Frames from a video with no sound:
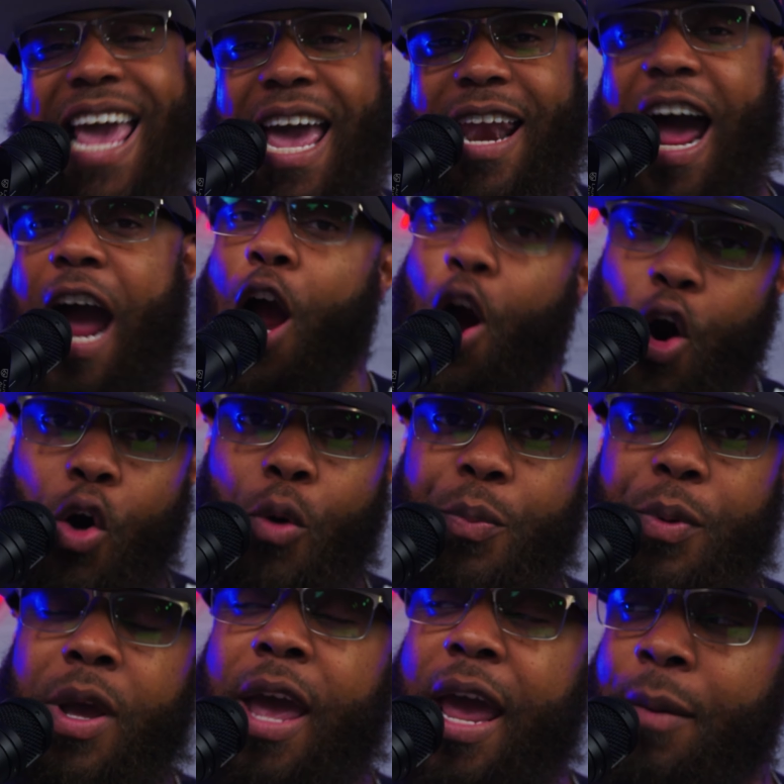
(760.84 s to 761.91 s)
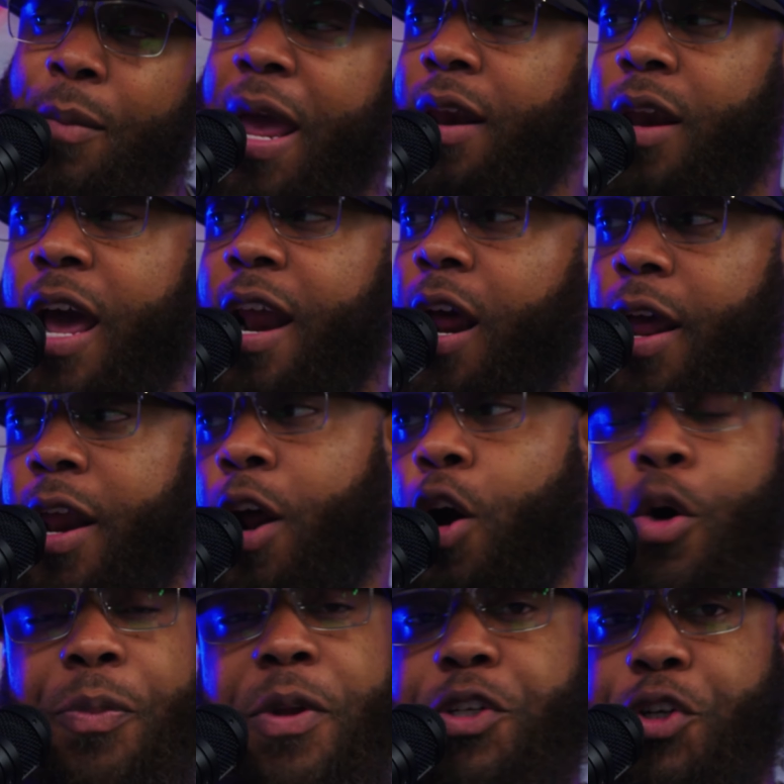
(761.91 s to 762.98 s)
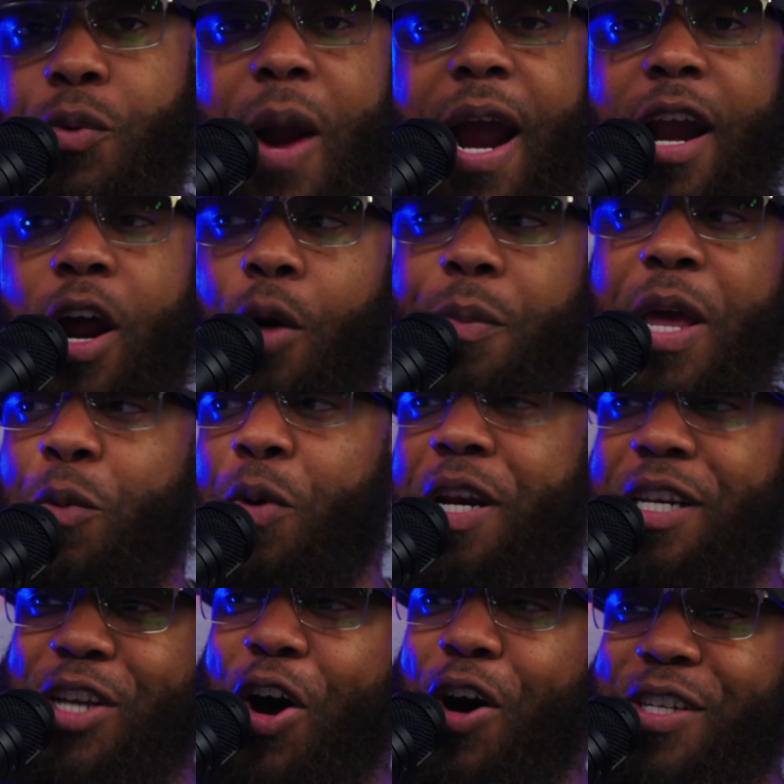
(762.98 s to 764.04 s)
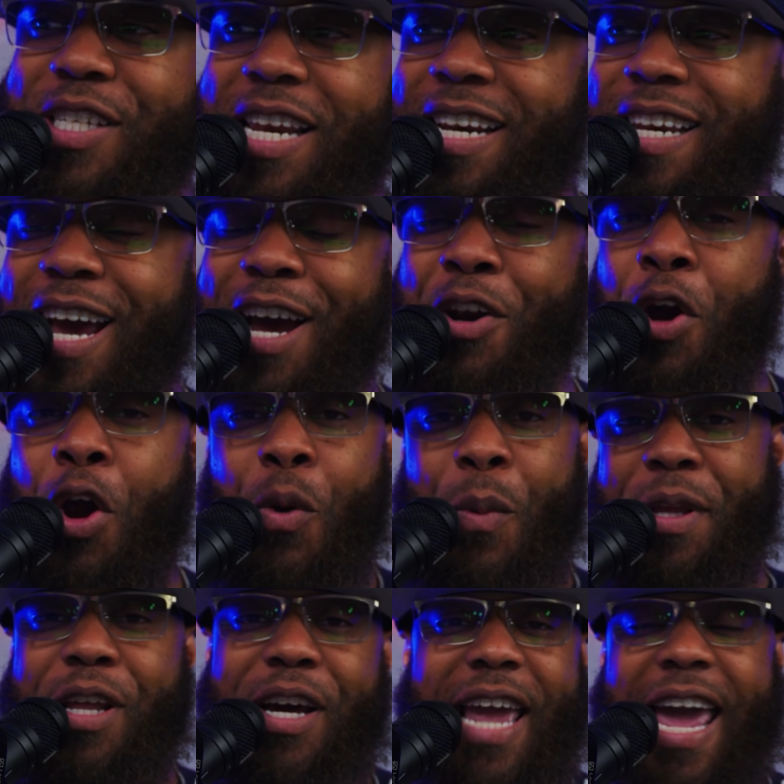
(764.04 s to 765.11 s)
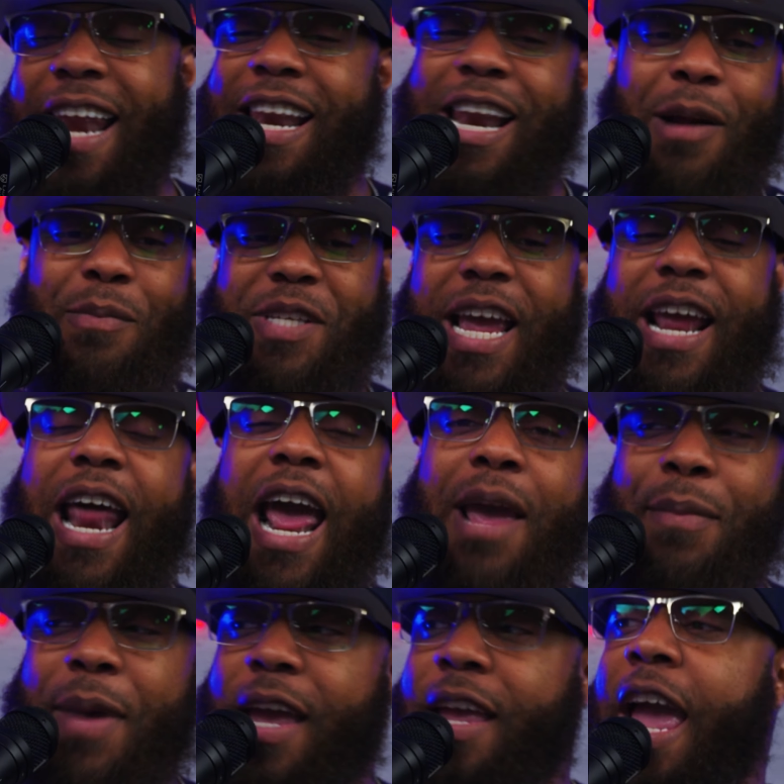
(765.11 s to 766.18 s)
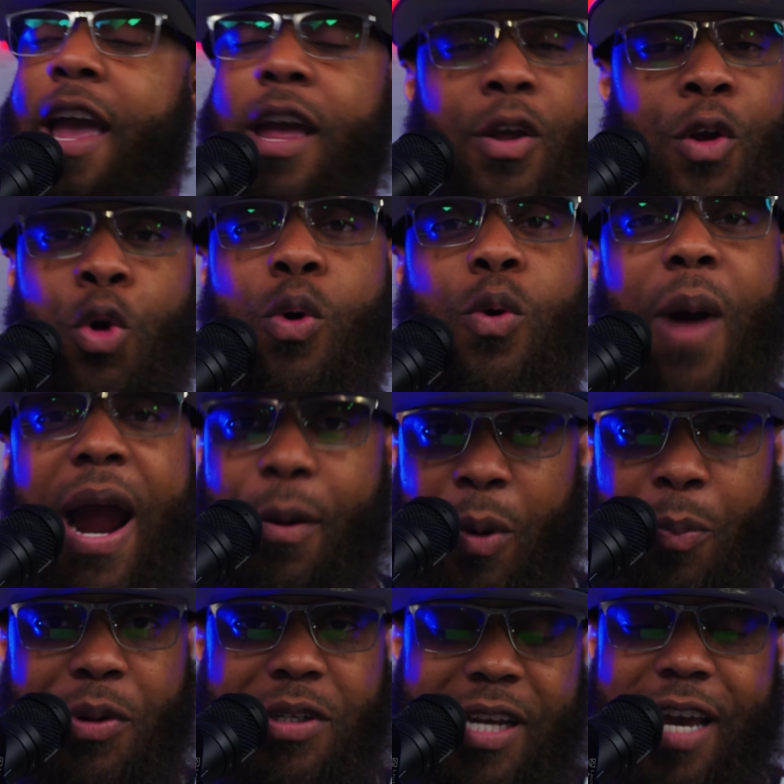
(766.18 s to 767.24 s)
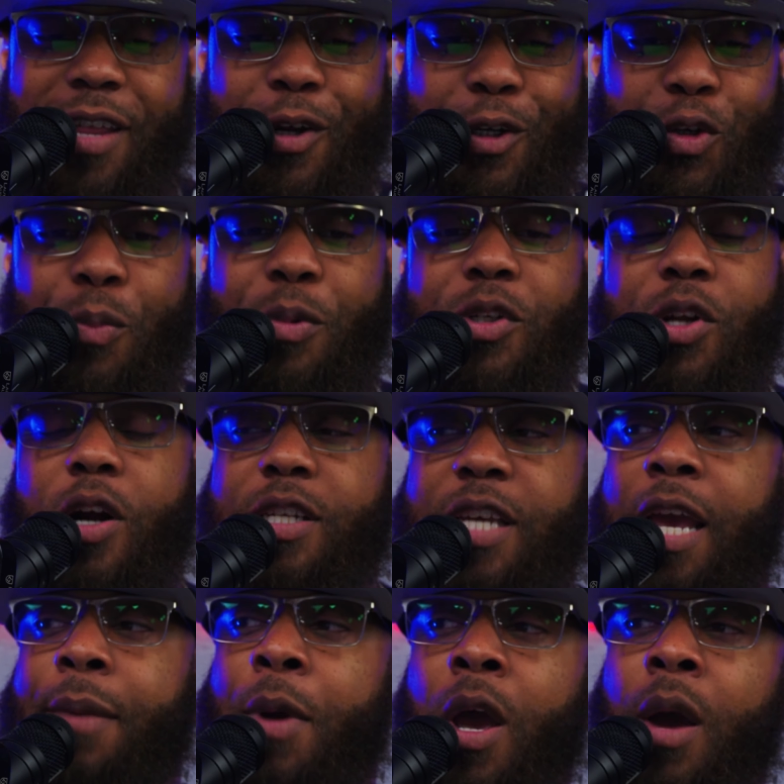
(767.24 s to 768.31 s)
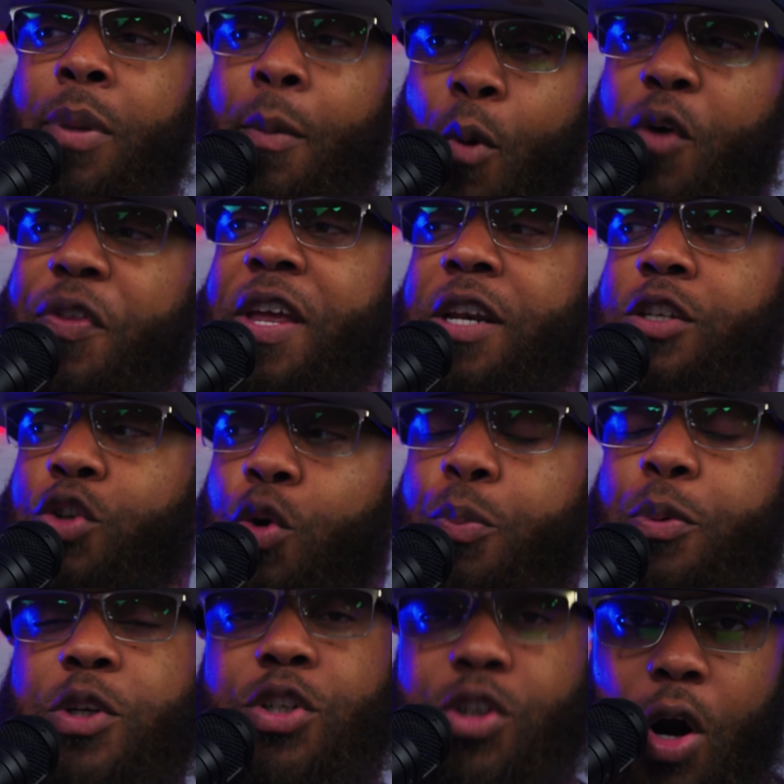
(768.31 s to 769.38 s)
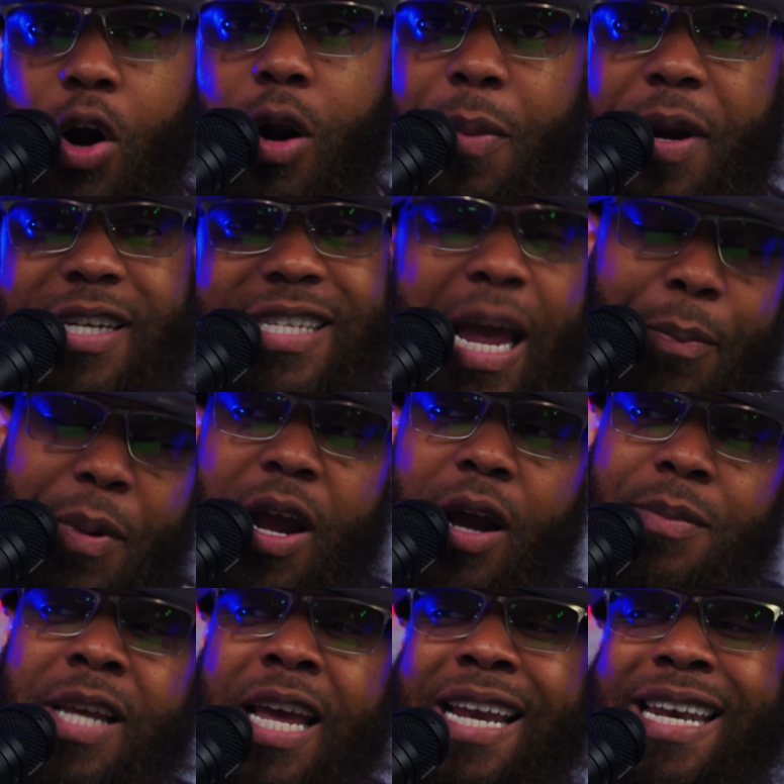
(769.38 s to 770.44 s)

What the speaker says: yet. I hope. And I hope that you're right. I hope that when it's all said and done, we look at it and I'm saying, hey, man, yeah, you were right. We put together a superstar team. But more than superstar, because that becomes